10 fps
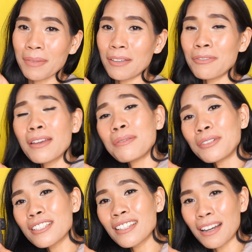my
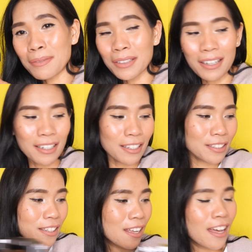favorite
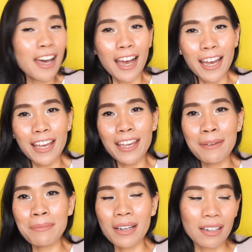cameras.
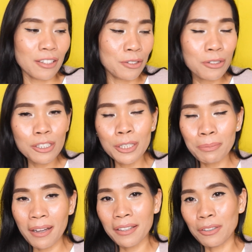I'm a huge
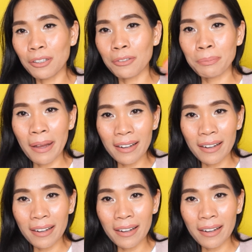fan of